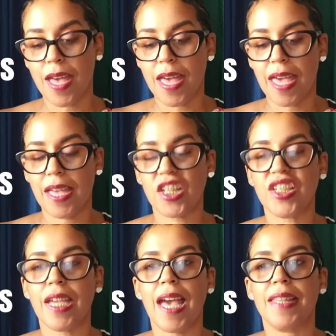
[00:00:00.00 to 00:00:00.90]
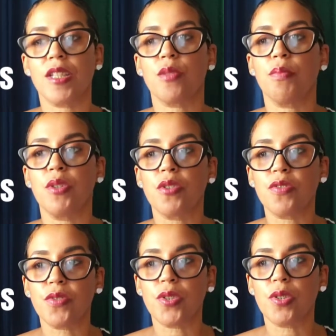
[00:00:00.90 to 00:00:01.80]
my soul sister,
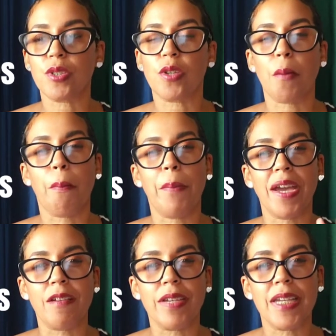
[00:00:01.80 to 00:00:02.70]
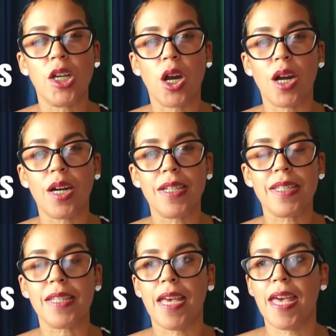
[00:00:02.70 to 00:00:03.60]
and she had this beautiful sort of
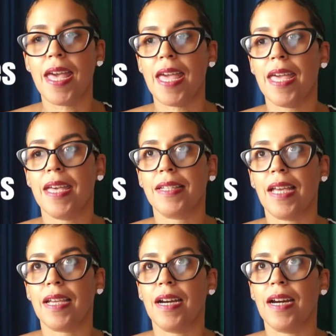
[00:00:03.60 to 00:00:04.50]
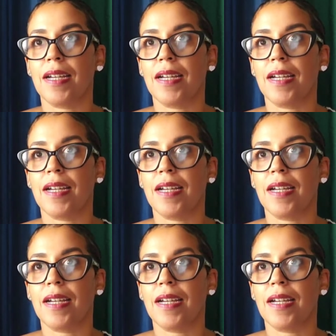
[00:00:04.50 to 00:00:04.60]
berry gauze,